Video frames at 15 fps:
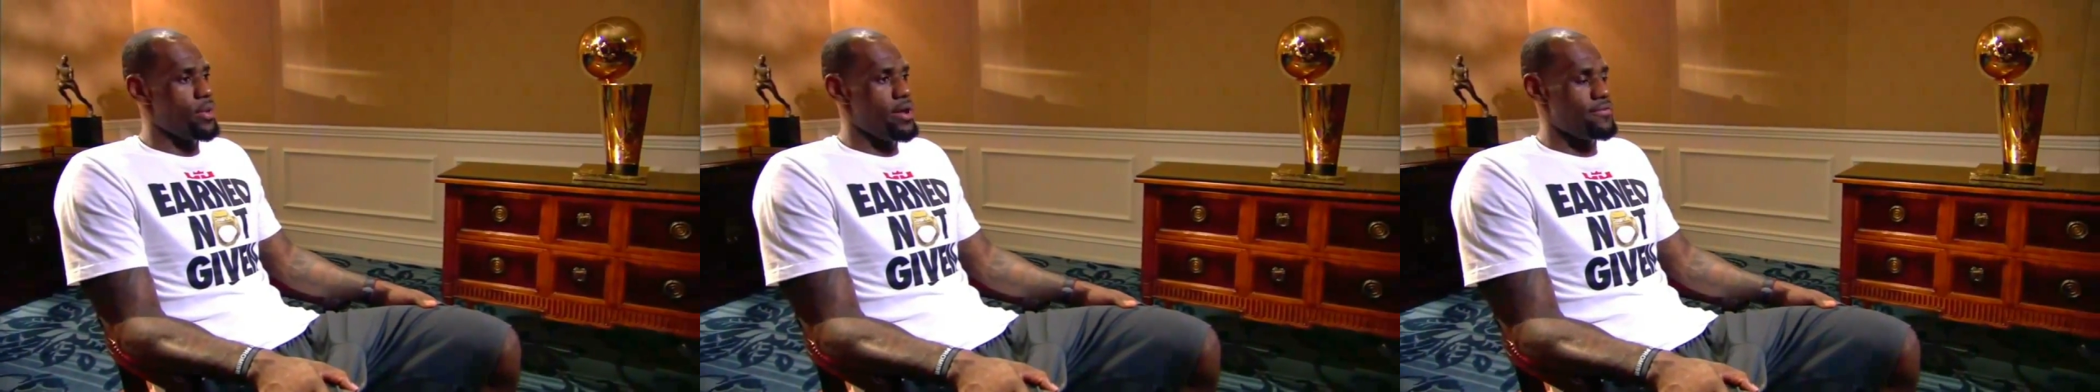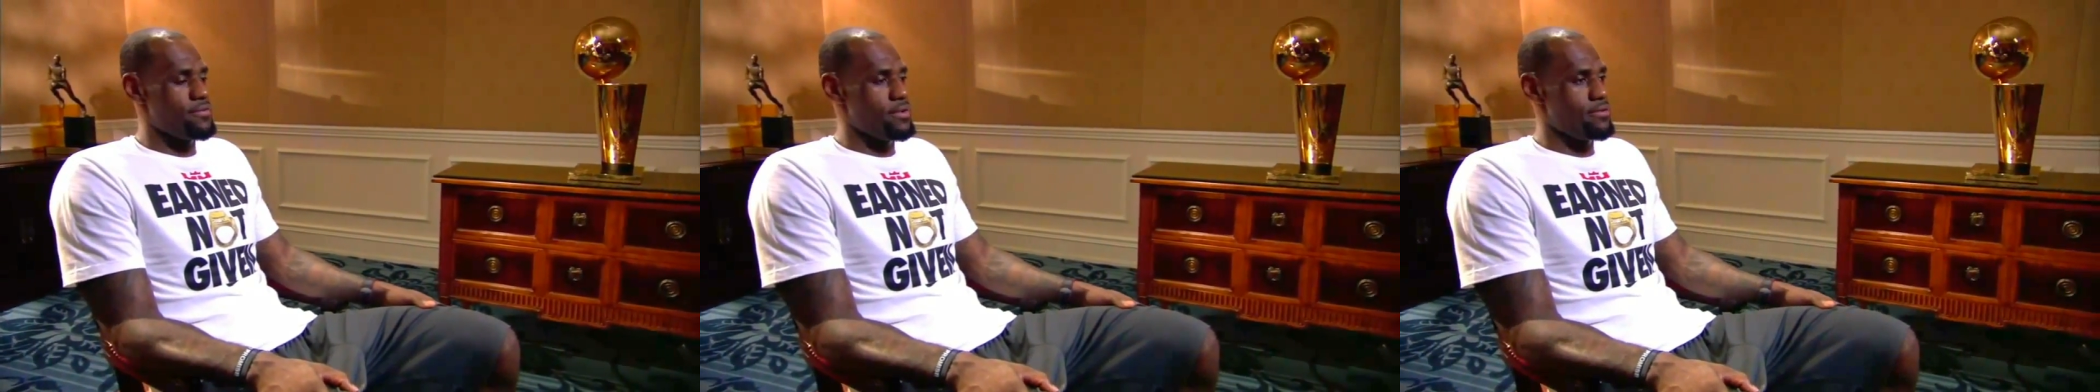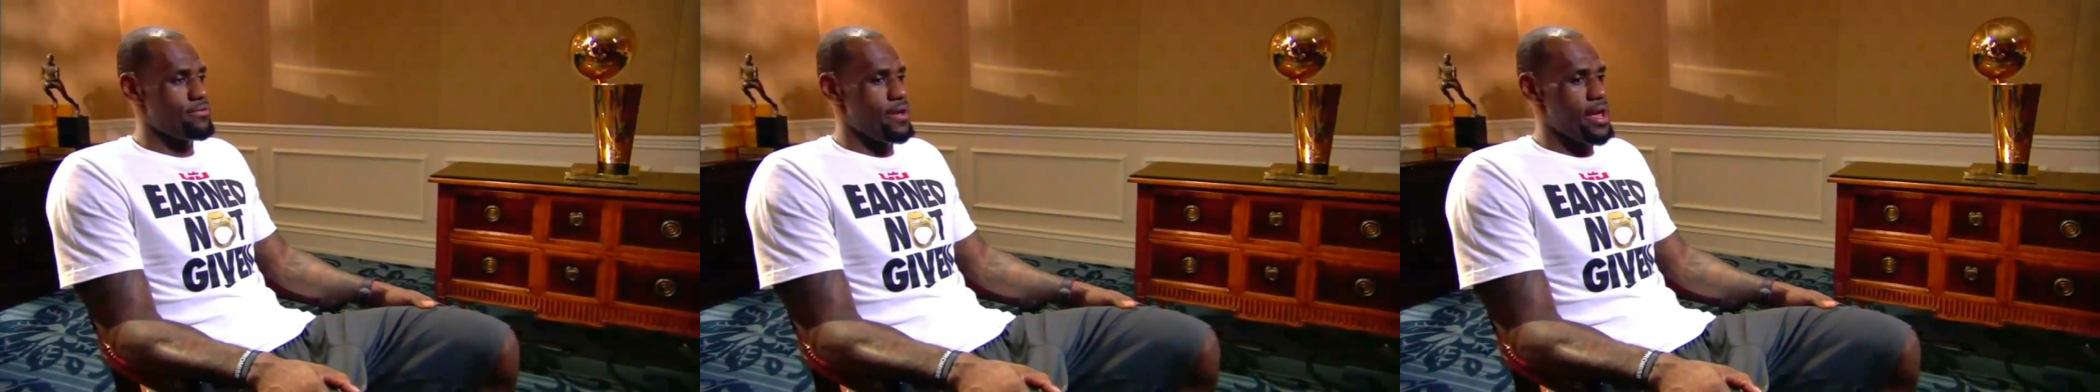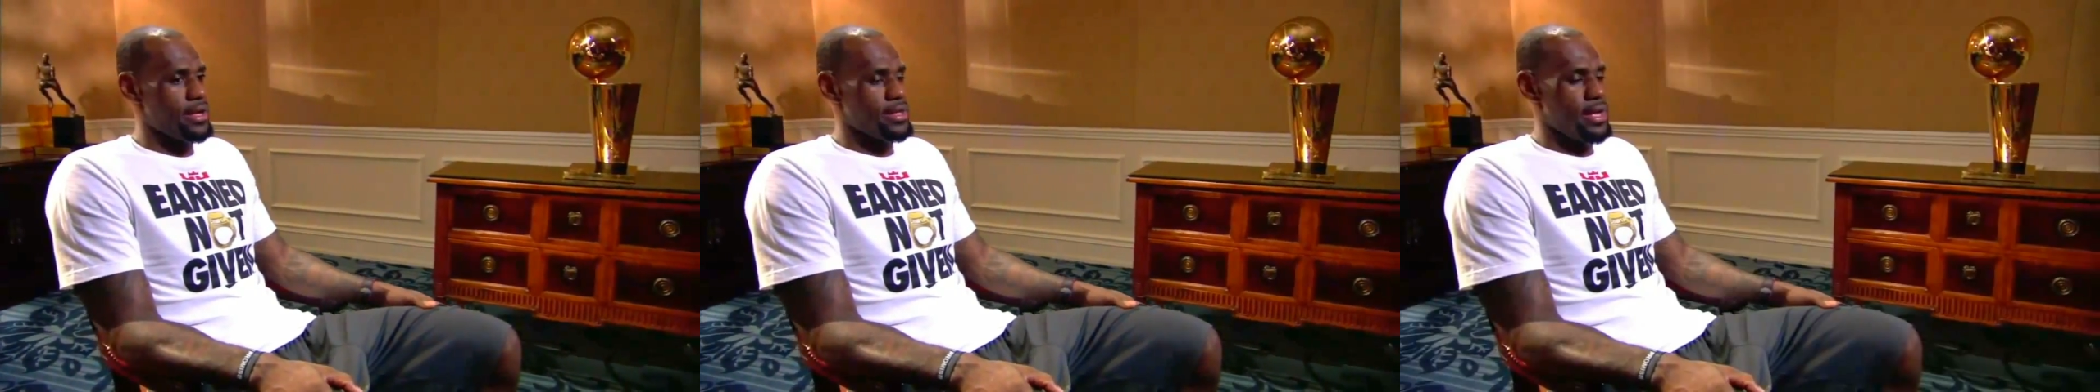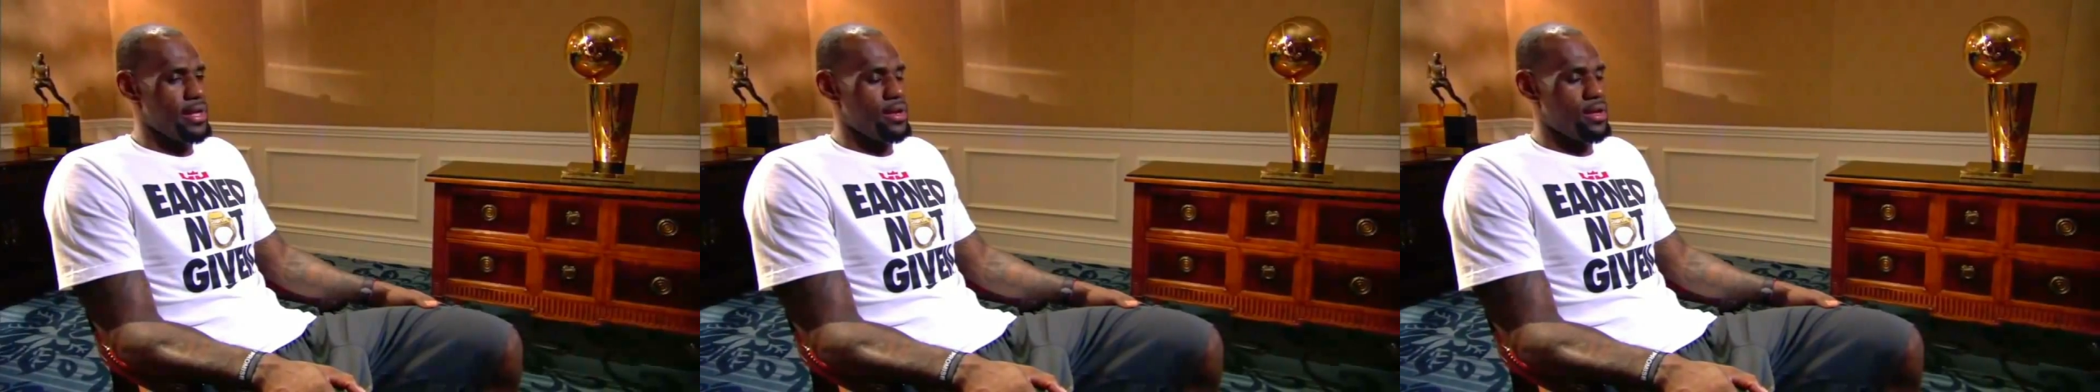away from the
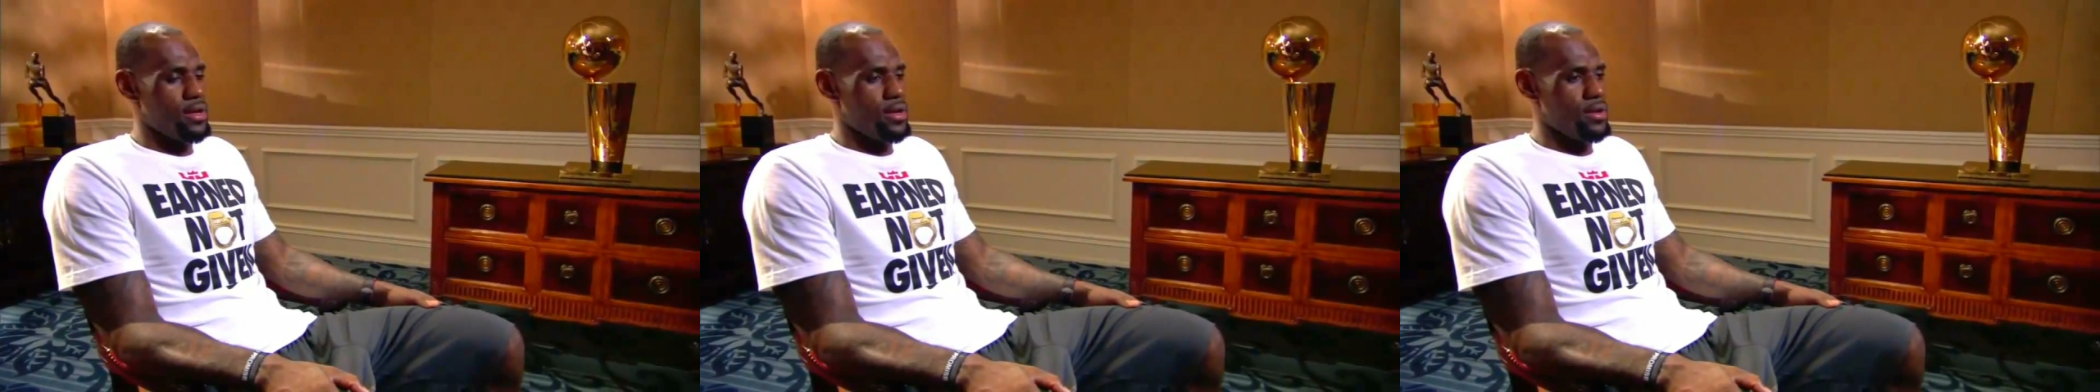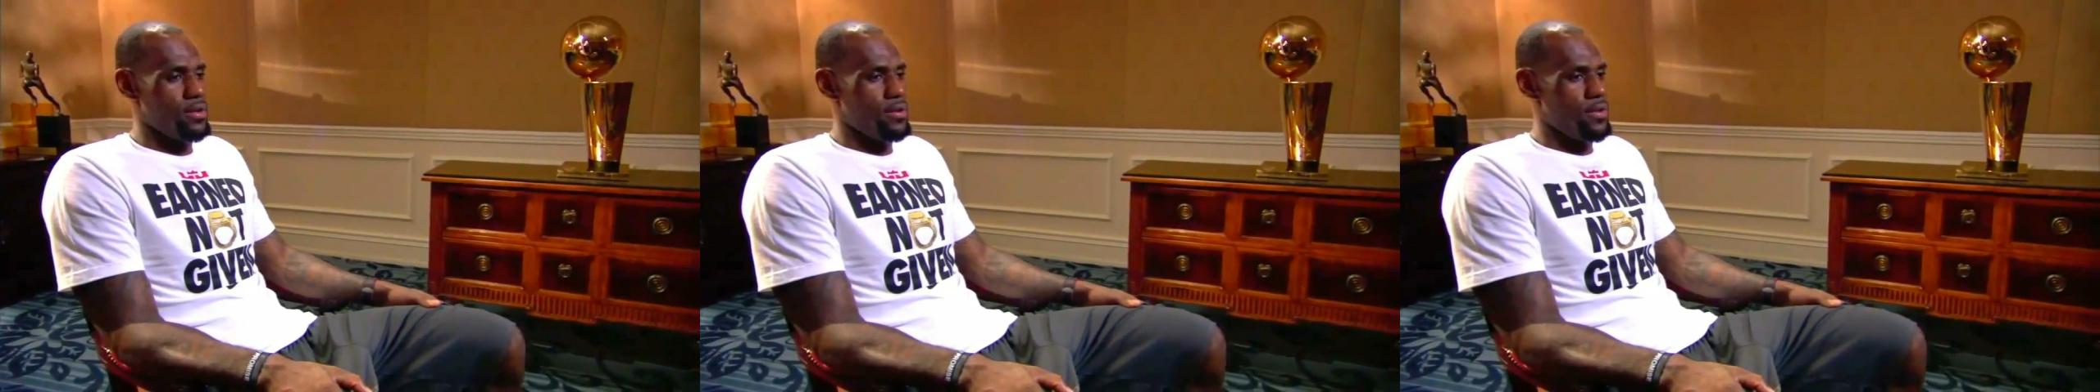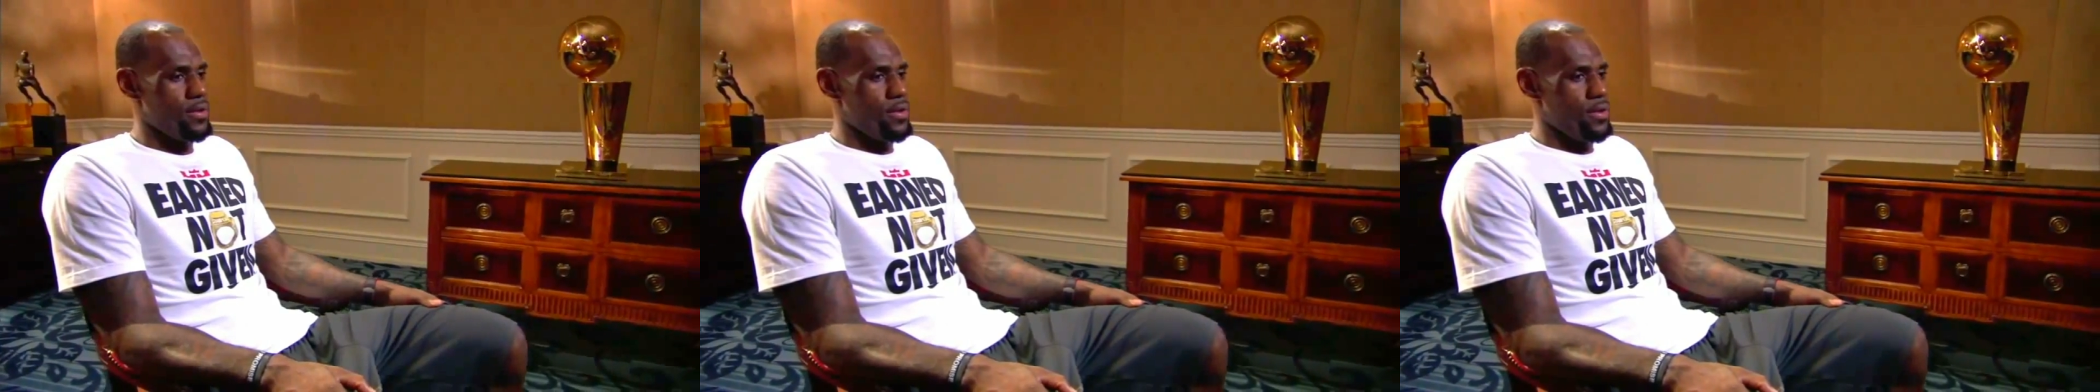fact that